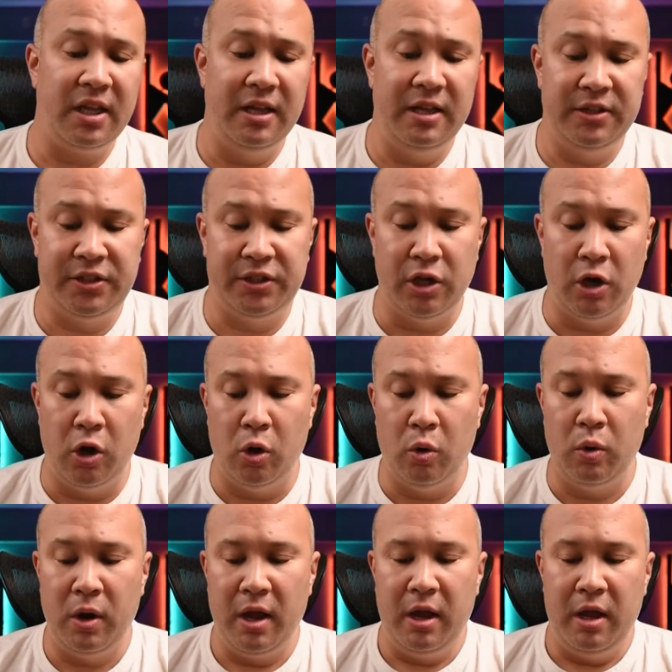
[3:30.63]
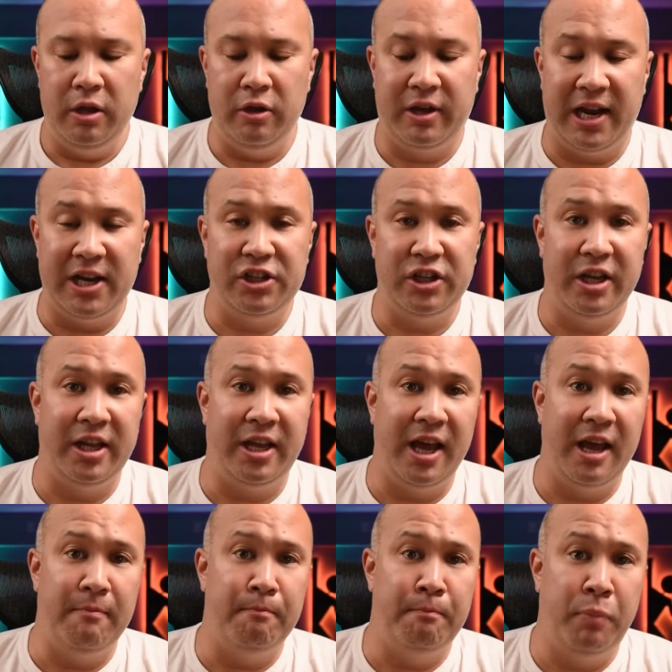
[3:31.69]
So you can actually
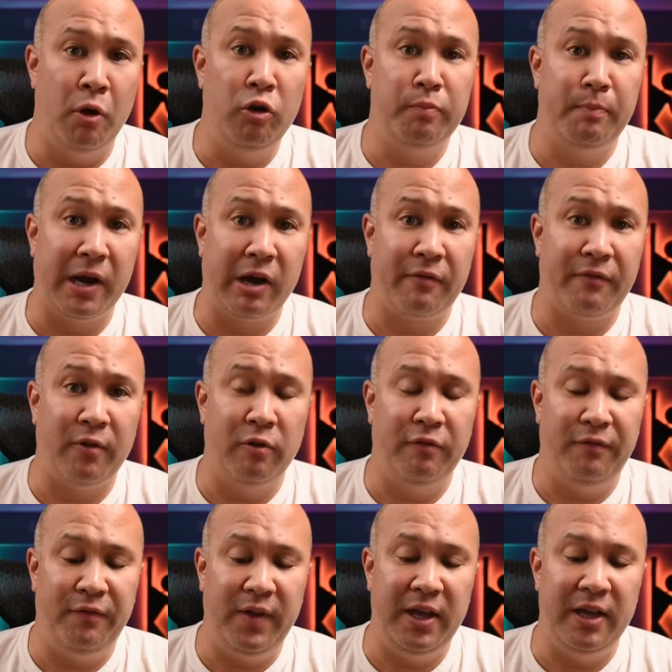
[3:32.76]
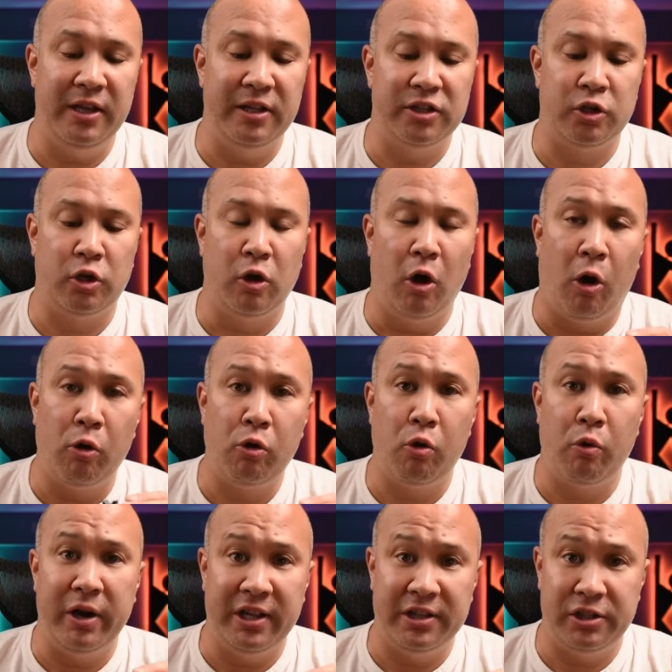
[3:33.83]
get both microphone feeds all
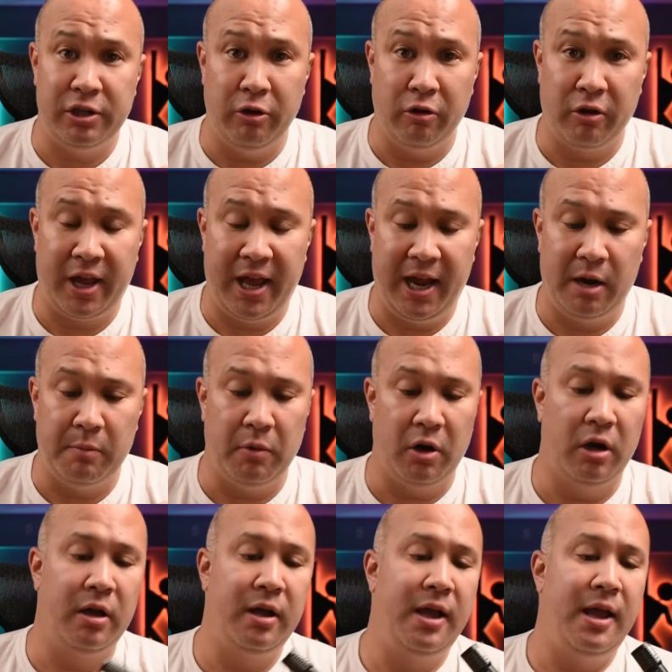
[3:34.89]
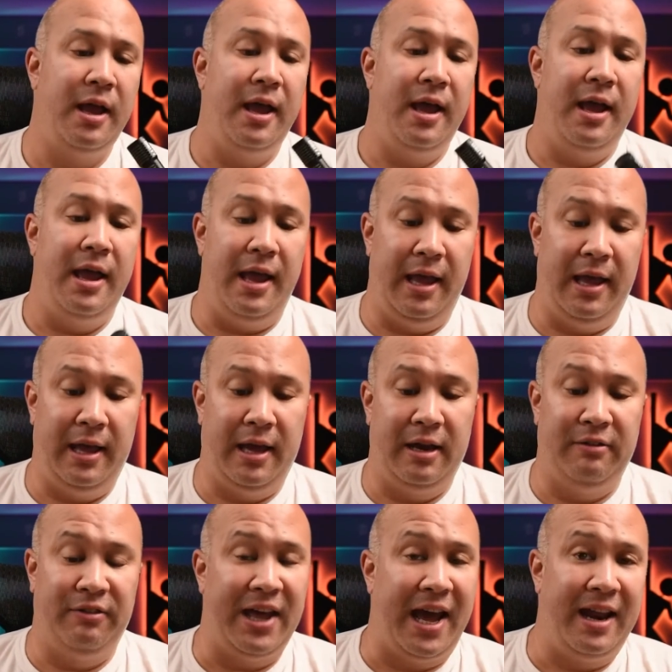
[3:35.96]
going into your camera. And
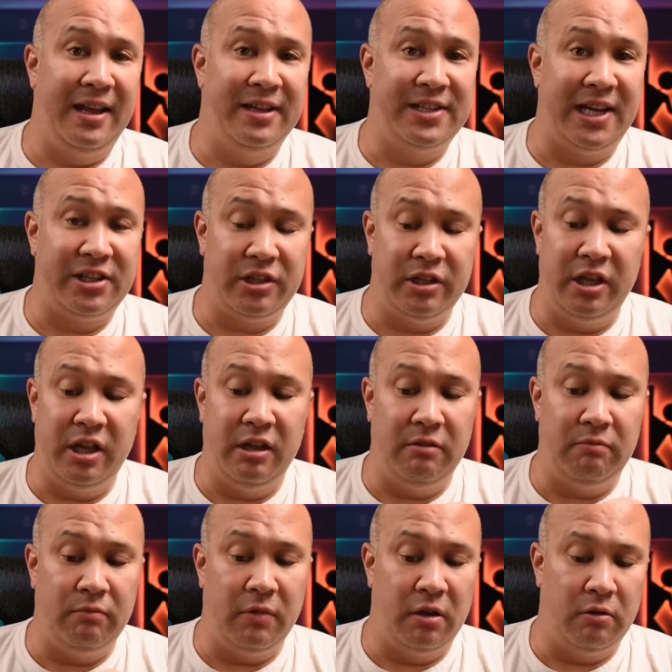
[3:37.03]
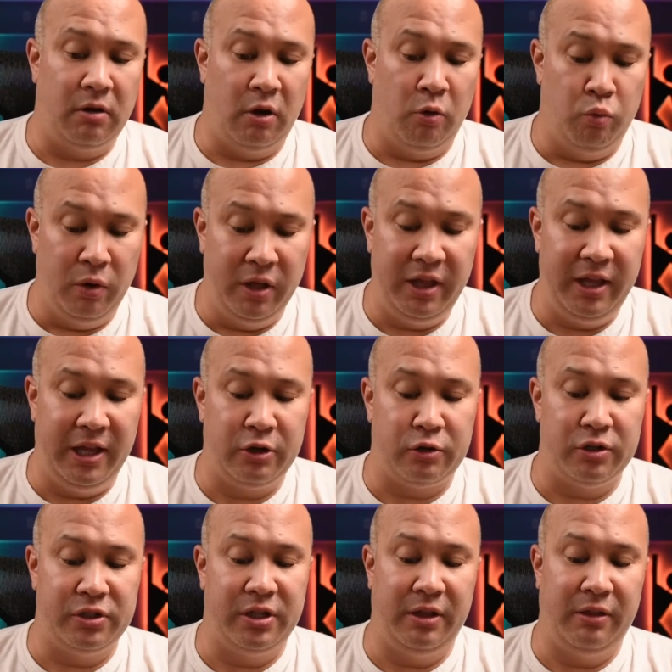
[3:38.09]
that is actually a really
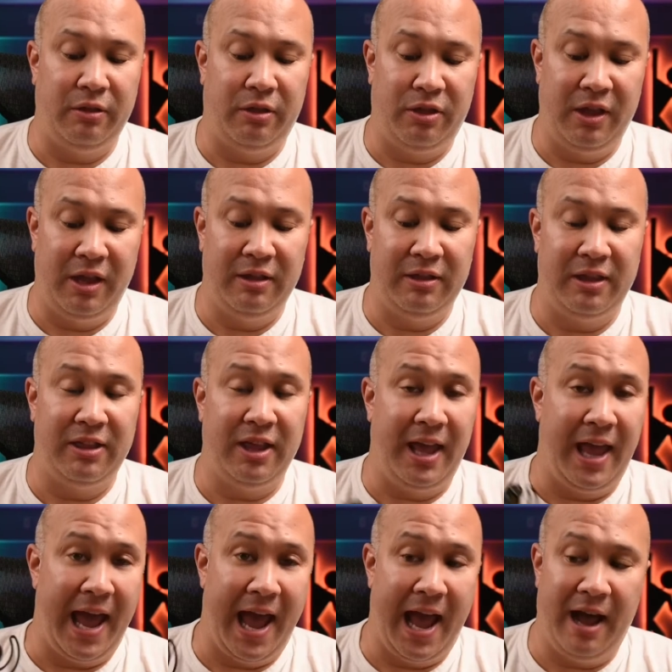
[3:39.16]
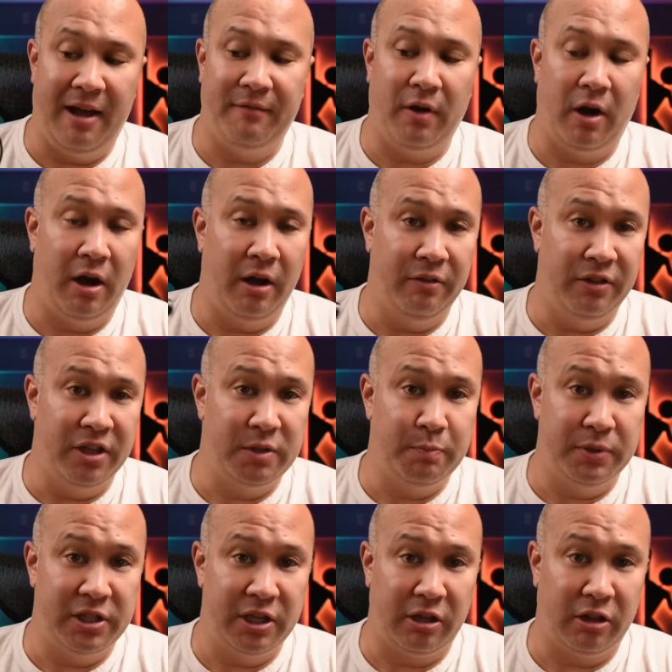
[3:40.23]
interesting thing that they have on this
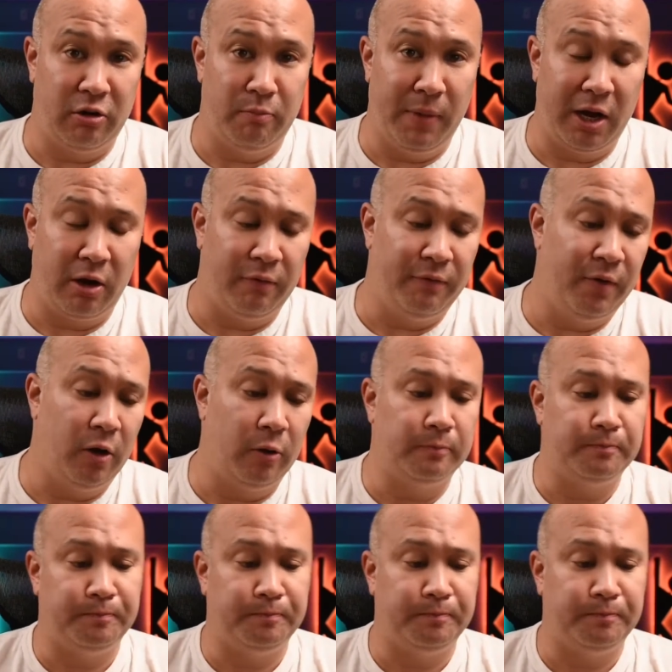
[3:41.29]
particular microphone.